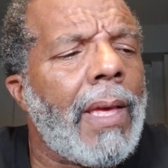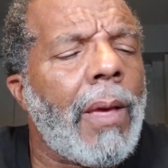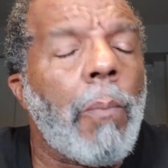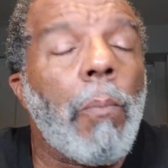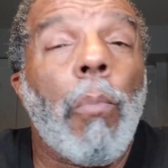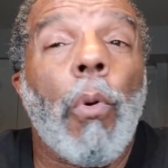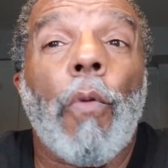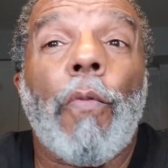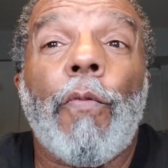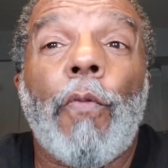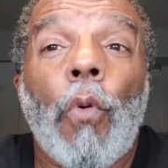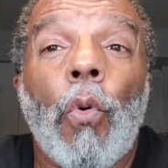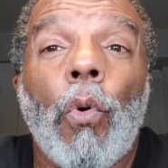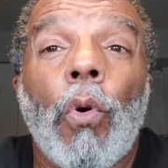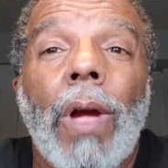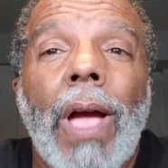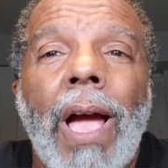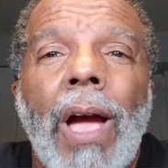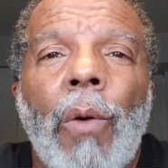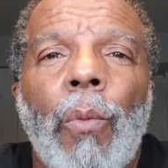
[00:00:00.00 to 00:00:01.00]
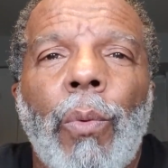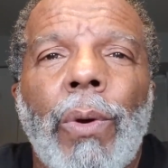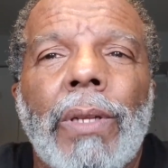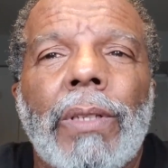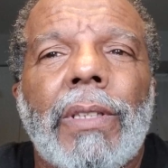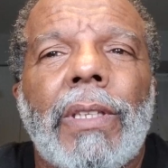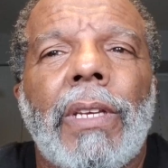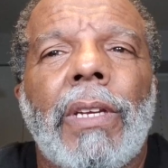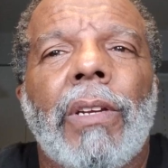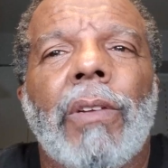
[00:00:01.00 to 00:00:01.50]
Before I
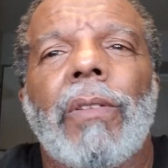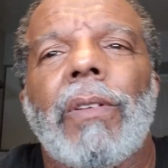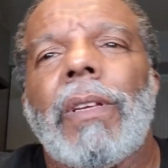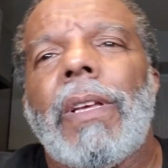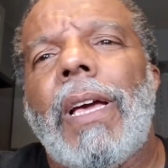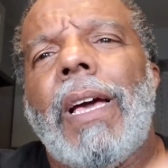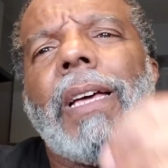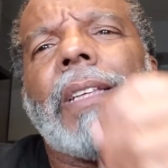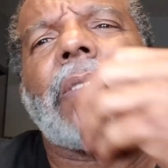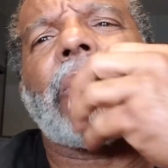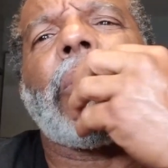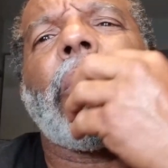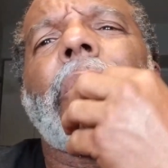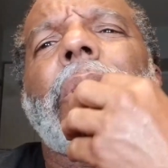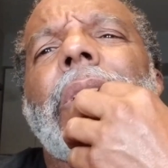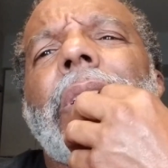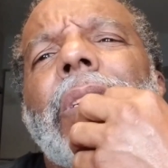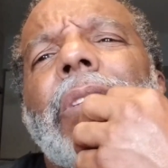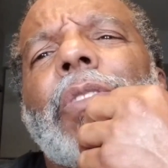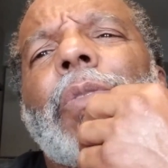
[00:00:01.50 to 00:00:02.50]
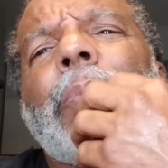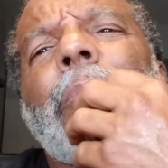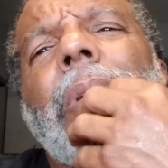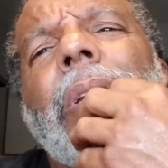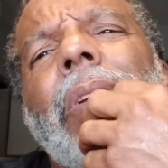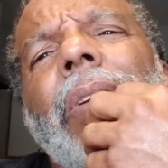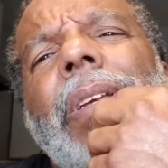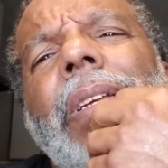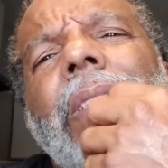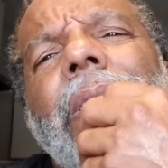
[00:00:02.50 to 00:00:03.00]
went there, I started
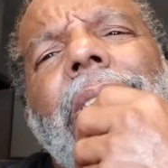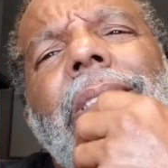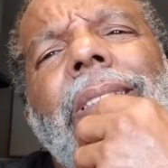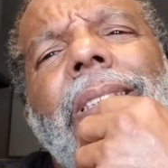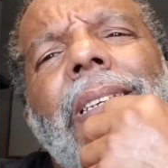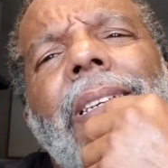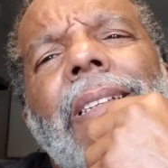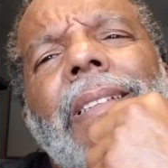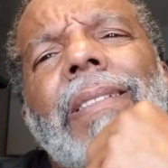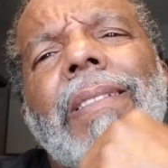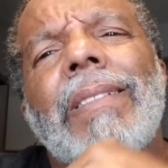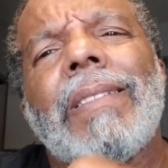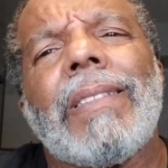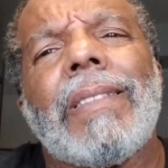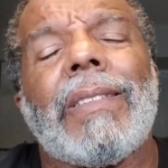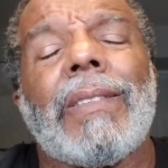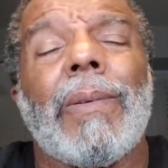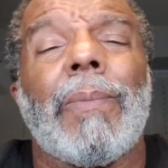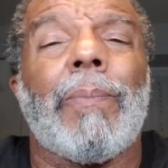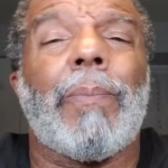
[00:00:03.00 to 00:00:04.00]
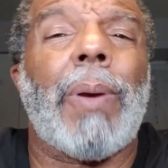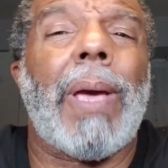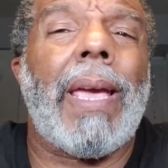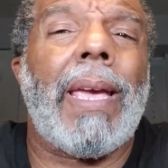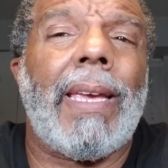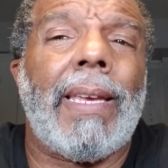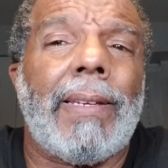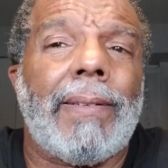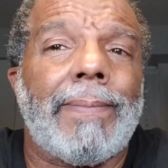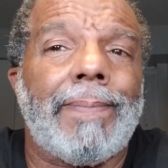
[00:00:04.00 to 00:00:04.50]
experiencing some
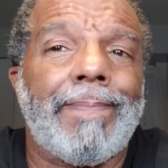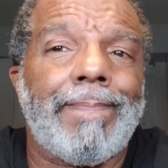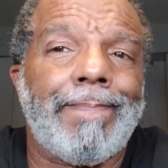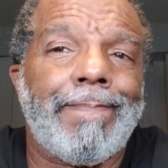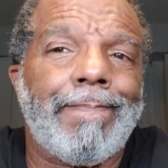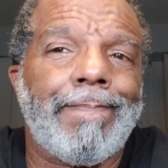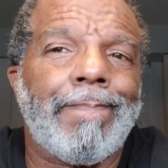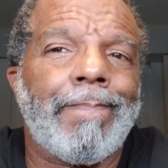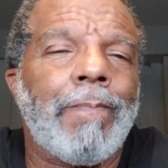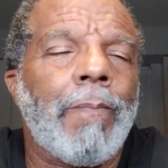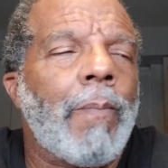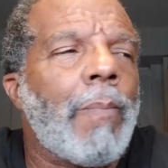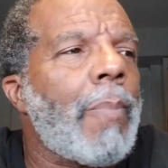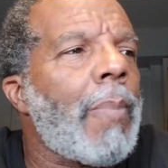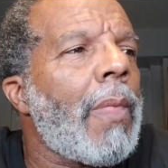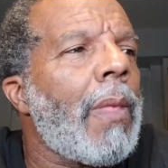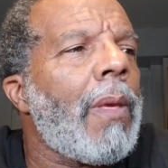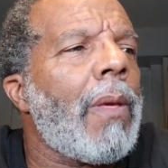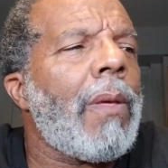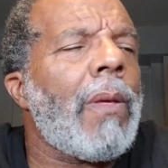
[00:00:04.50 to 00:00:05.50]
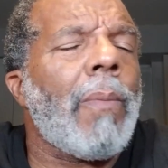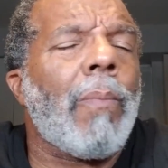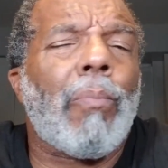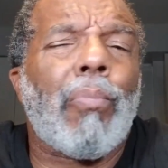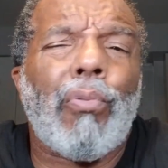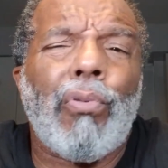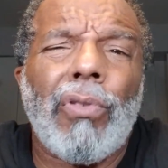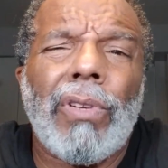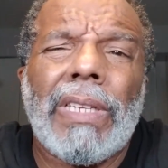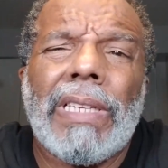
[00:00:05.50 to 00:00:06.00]
pain.
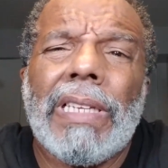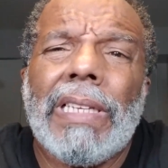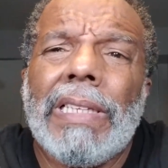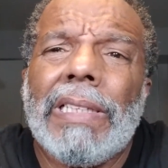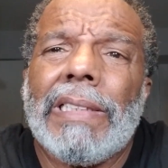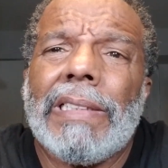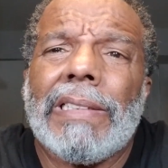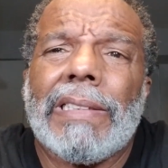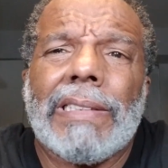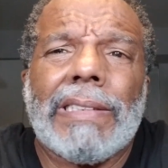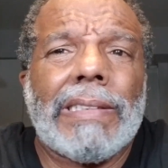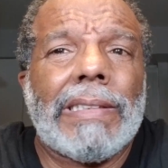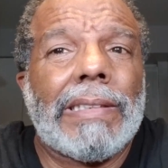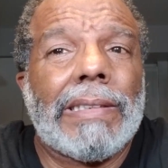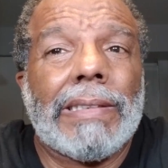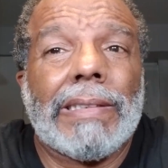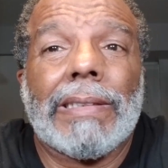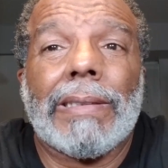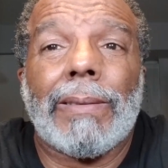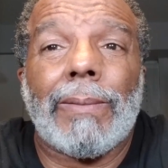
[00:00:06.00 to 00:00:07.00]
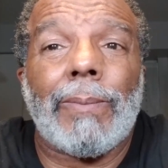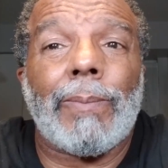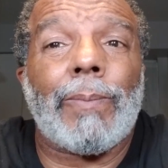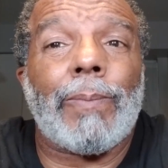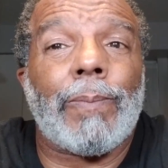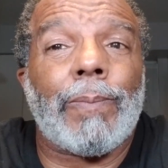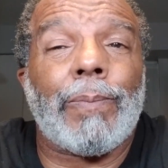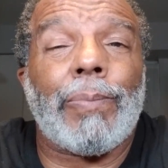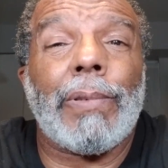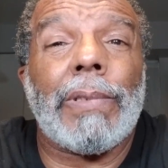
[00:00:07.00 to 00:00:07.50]
Pretty
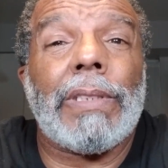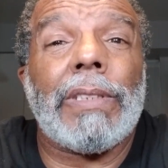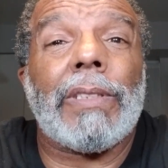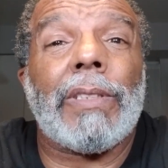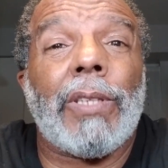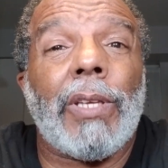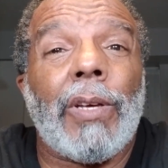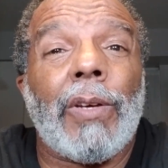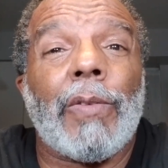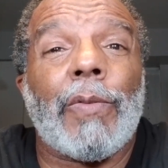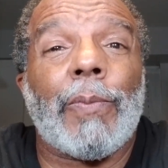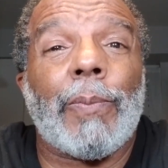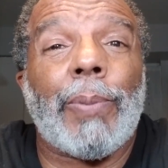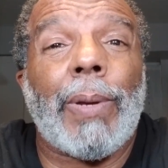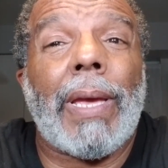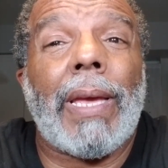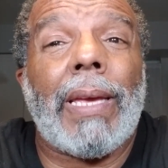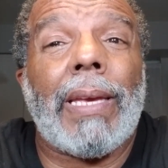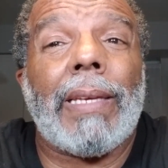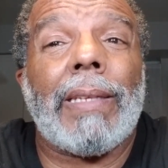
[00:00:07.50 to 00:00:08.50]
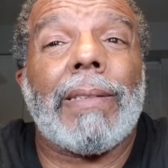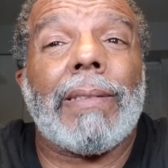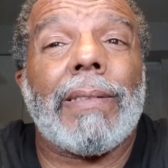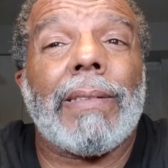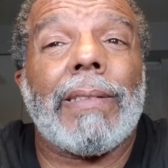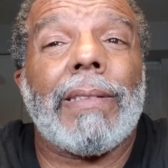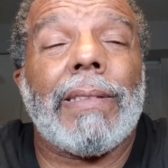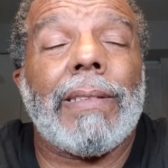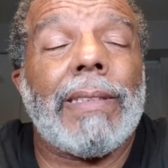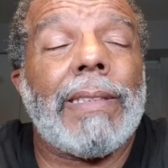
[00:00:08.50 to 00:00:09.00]
tough pain
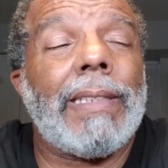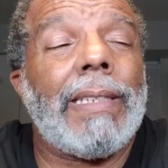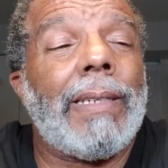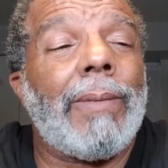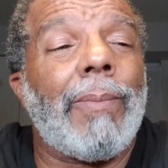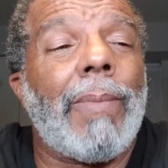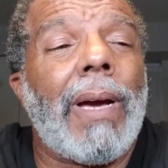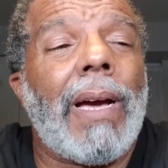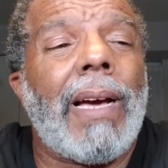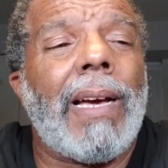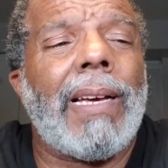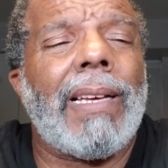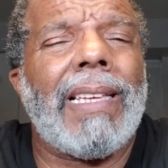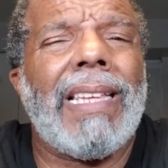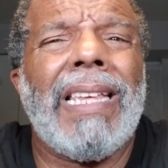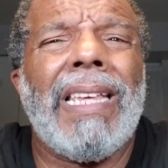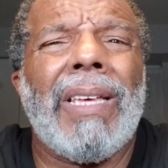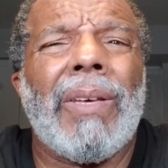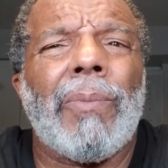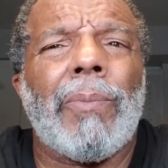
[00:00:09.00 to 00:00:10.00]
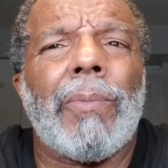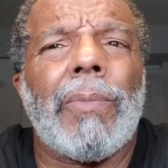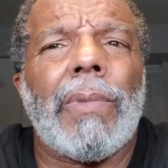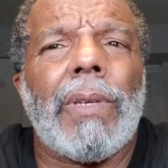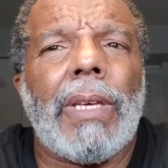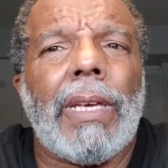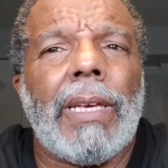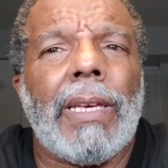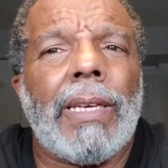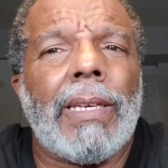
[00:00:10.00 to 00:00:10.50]
in my hip
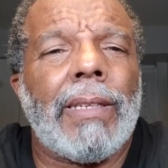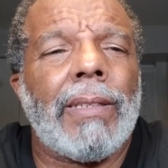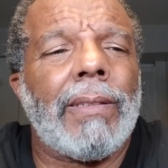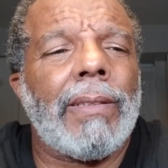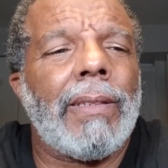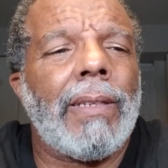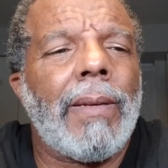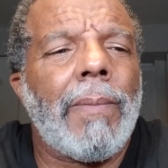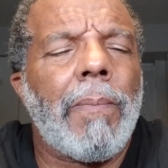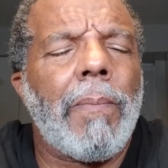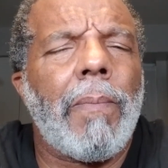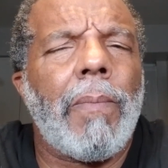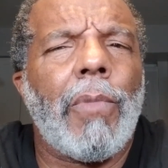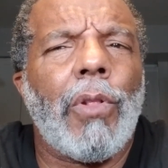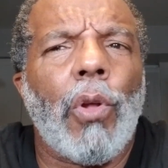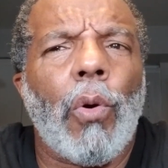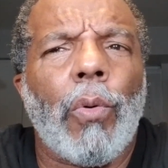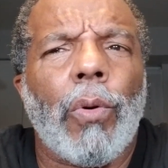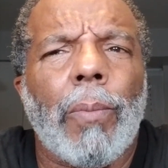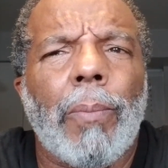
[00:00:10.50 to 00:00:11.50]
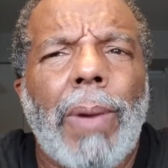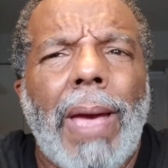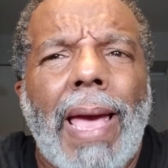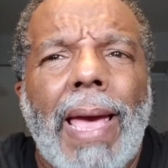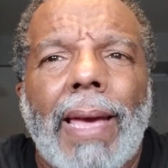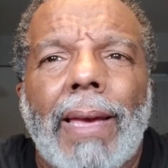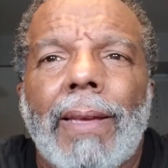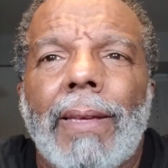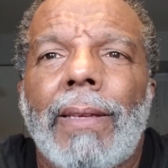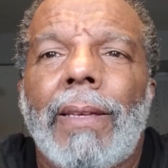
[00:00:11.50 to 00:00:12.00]
and lower back.